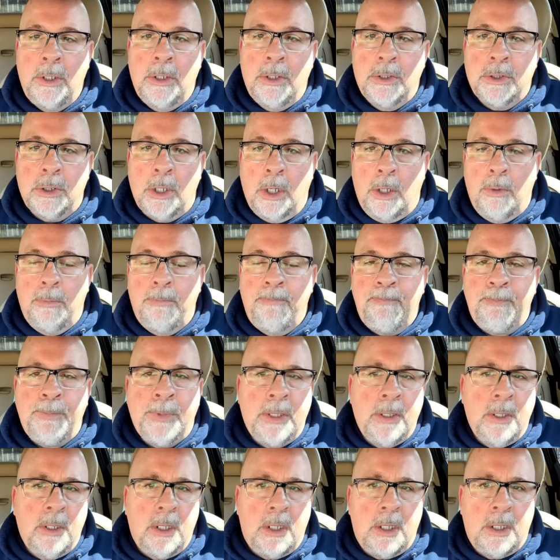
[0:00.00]
So,
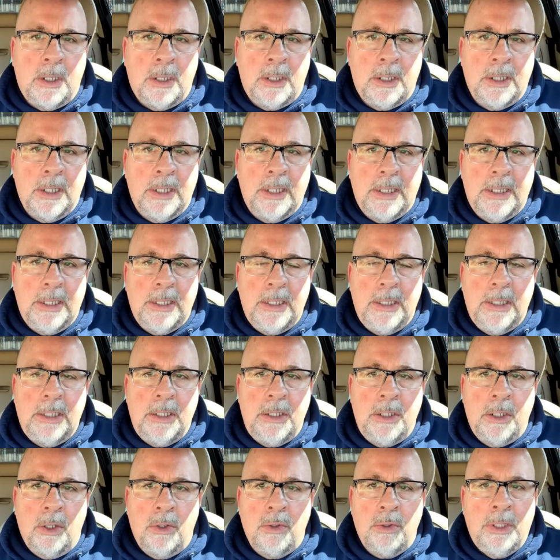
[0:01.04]
uh,
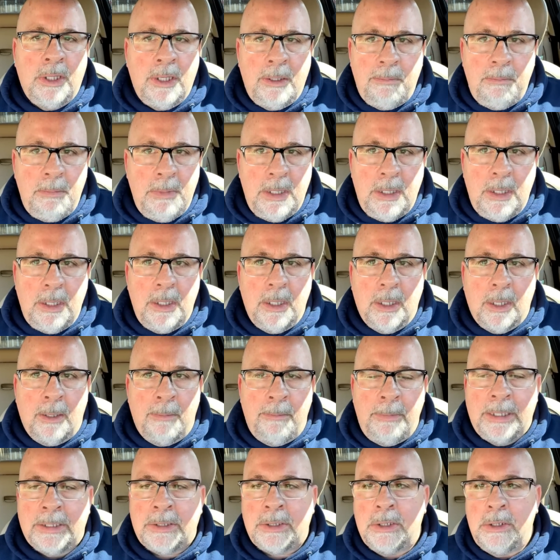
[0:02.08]
leave me a
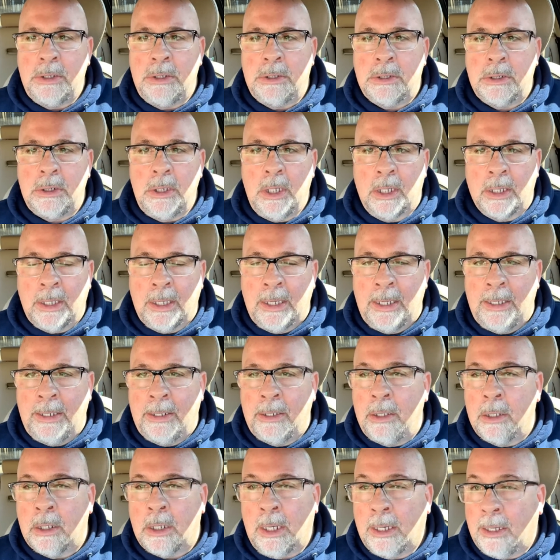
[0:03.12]
message again
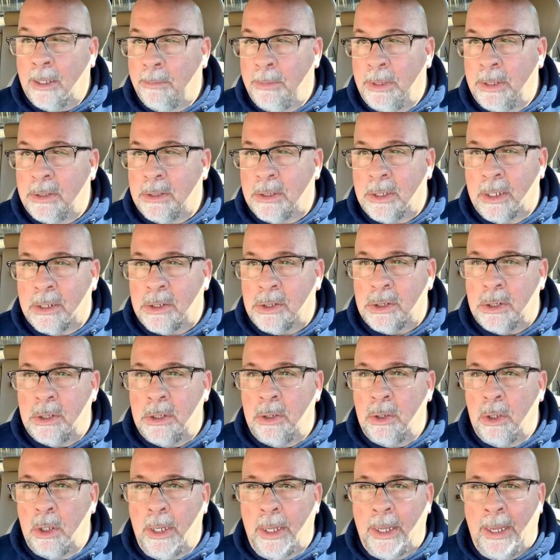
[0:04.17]
in the comment section